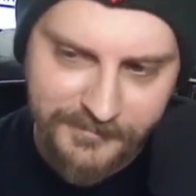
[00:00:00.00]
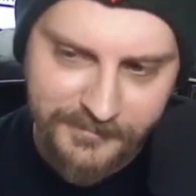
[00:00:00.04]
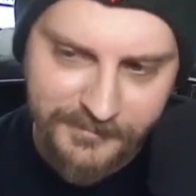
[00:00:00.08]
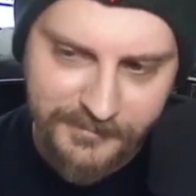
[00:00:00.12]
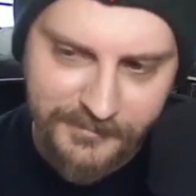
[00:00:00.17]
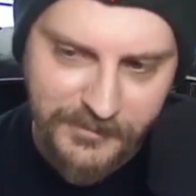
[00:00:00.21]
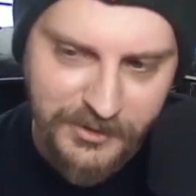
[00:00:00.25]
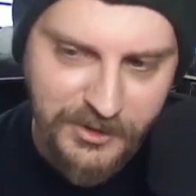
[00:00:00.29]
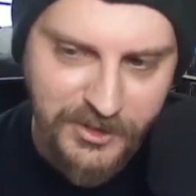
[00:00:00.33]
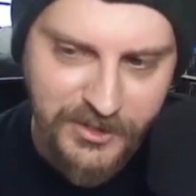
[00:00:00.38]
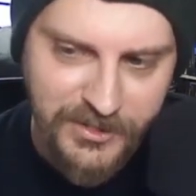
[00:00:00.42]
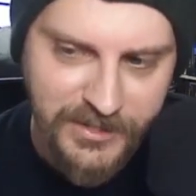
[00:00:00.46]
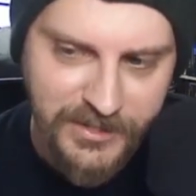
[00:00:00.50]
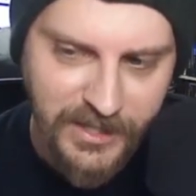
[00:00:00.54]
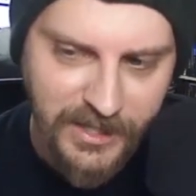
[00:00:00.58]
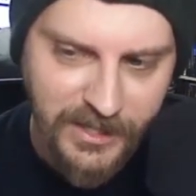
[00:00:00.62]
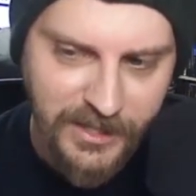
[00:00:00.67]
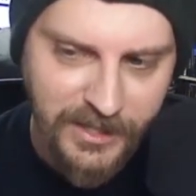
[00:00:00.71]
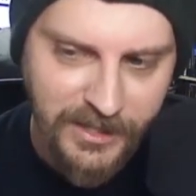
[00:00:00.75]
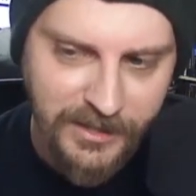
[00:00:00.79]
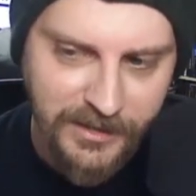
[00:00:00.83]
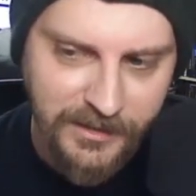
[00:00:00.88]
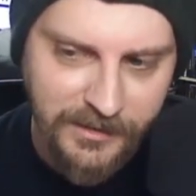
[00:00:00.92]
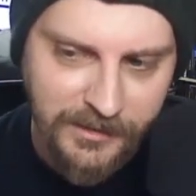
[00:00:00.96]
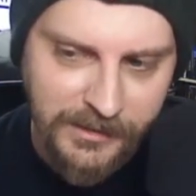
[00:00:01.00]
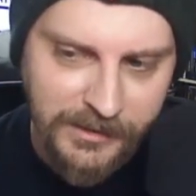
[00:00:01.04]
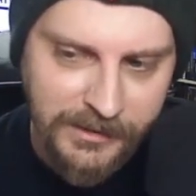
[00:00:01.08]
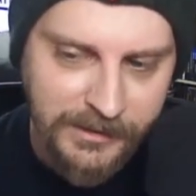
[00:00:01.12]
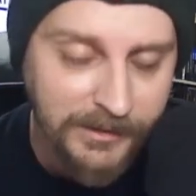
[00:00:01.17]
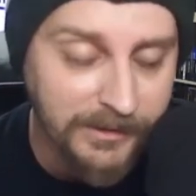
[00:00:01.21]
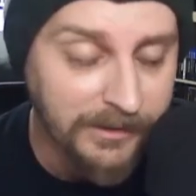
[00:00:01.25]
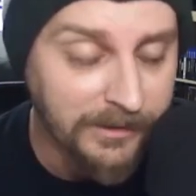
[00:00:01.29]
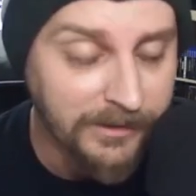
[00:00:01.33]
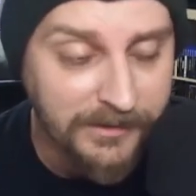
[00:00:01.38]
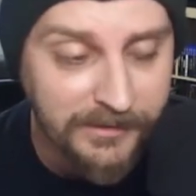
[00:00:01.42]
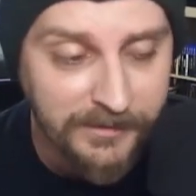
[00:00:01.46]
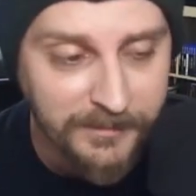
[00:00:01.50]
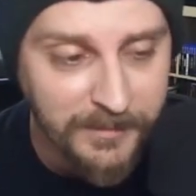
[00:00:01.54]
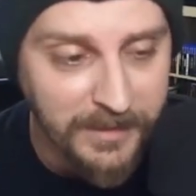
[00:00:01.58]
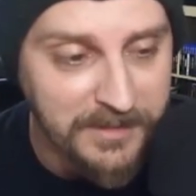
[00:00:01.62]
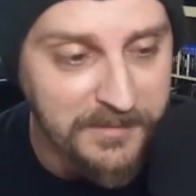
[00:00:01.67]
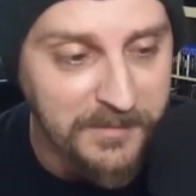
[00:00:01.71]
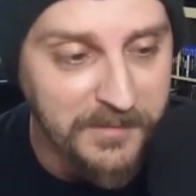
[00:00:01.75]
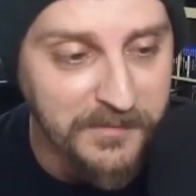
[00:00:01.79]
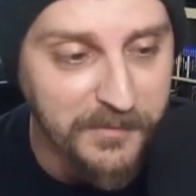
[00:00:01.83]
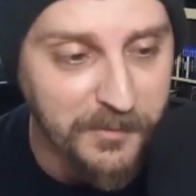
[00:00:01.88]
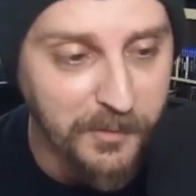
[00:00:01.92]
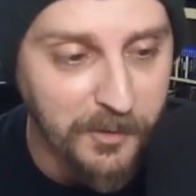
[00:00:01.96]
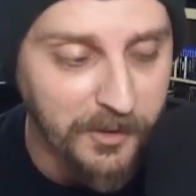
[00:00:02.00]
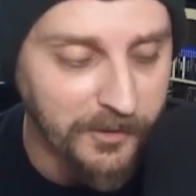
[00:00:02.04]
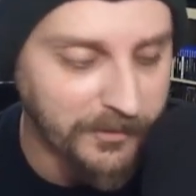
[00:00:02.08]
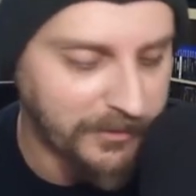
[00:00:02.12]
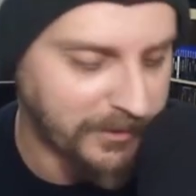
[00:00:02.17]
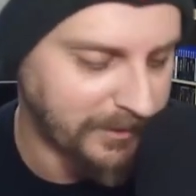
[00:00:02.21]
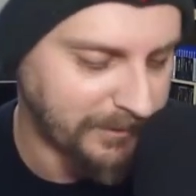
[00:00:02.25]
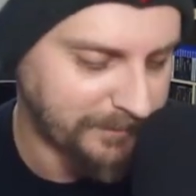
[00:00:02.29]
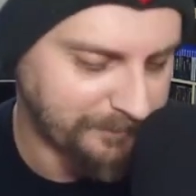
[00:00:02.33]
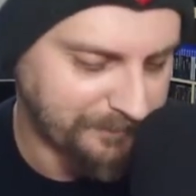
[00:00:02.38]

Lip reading: Which is makes me feel old.